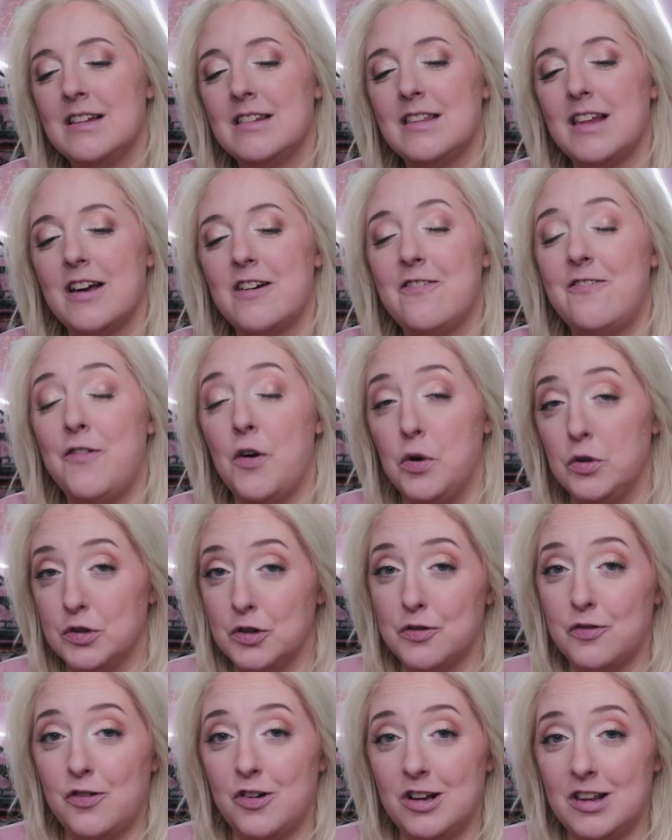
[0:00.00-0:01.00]
like fold
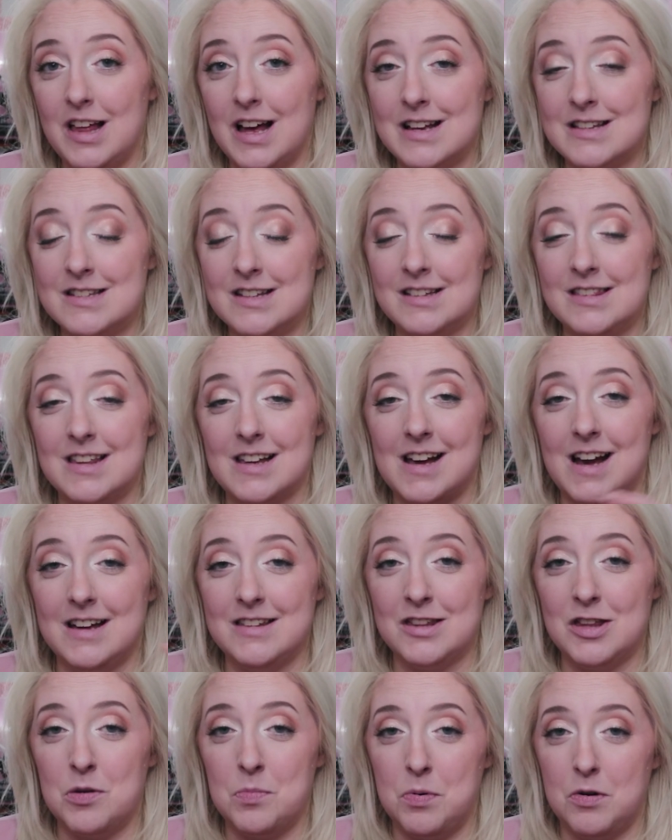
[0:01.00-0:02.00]
over elastic, the
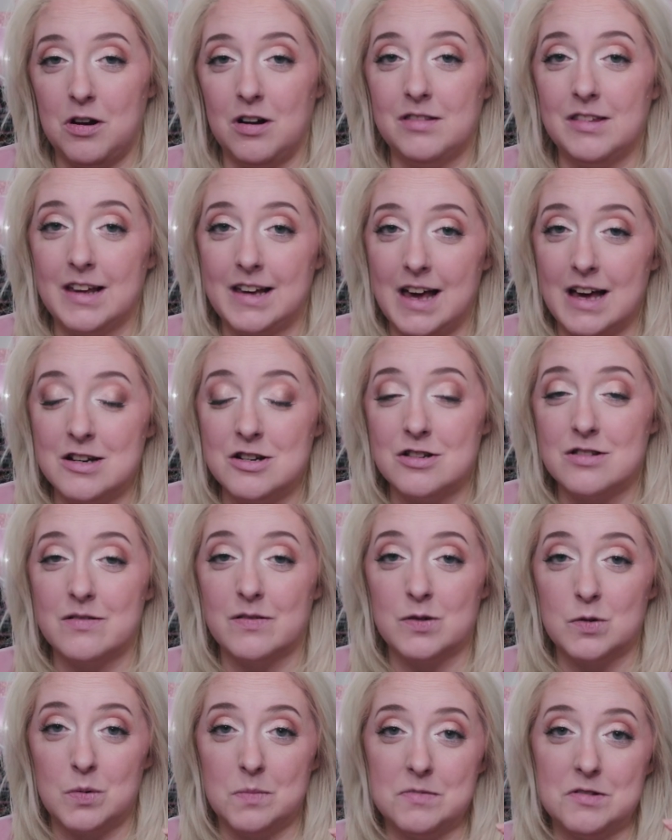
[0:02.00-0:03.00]
kind that you put on like edges
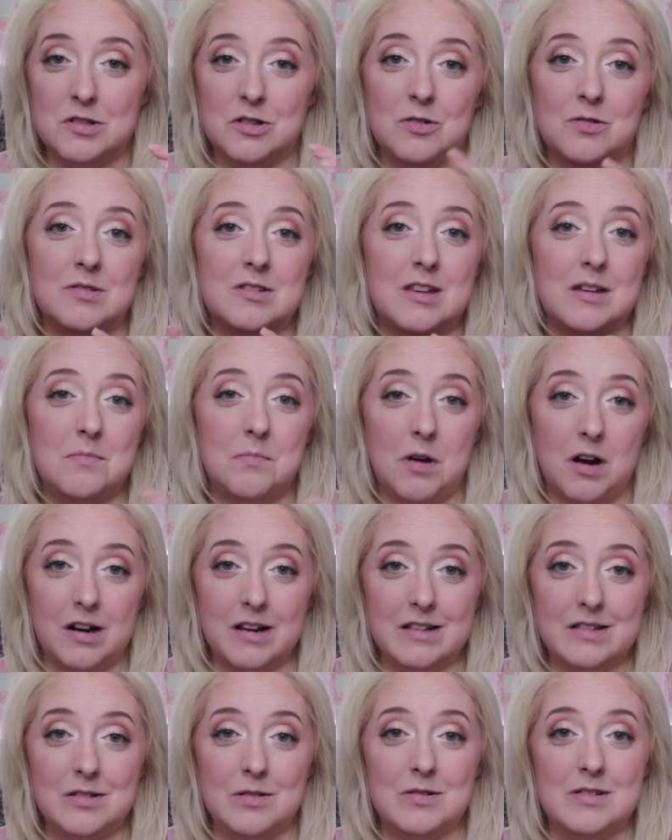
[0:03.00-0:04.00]
of swimsuits and
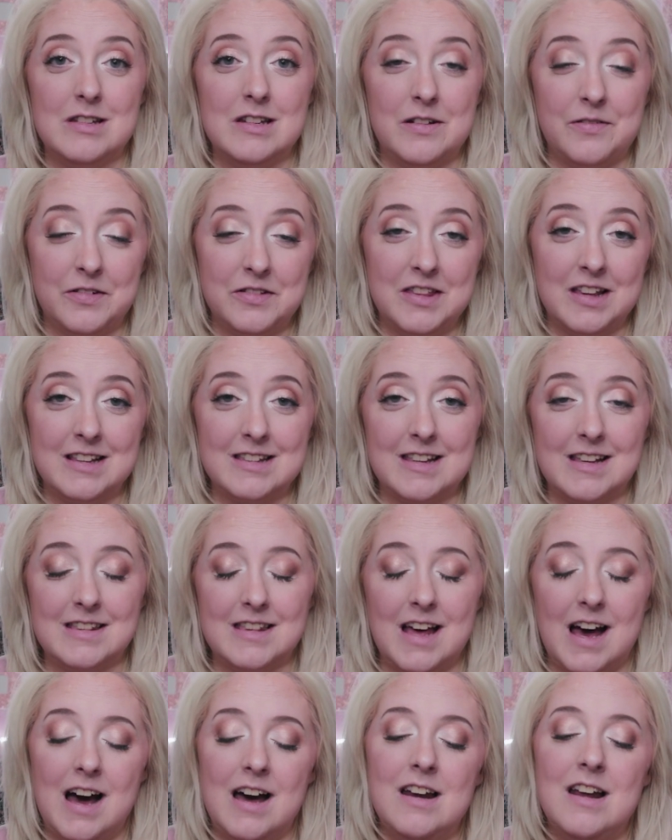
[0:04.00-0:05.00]
bodysuits and different things like
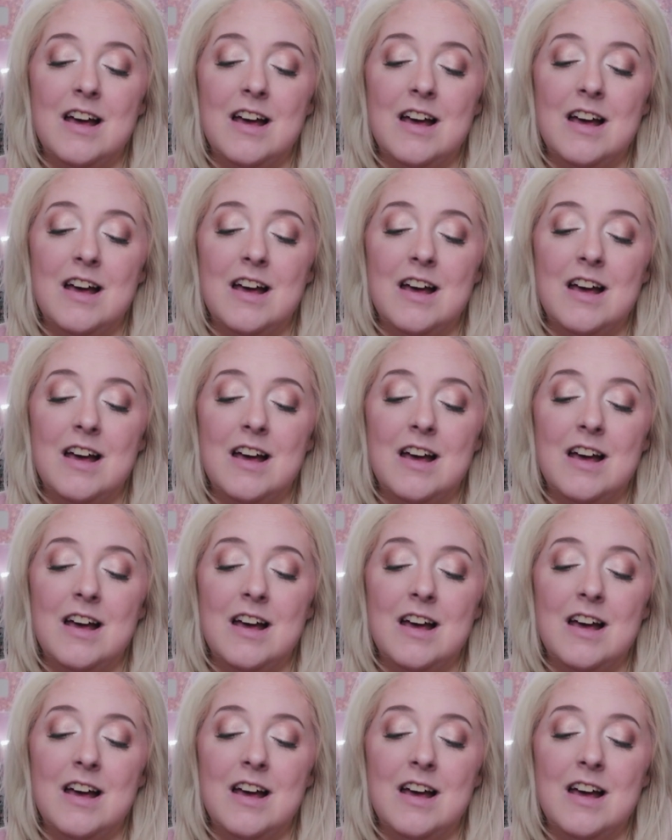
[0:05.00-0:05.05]
that.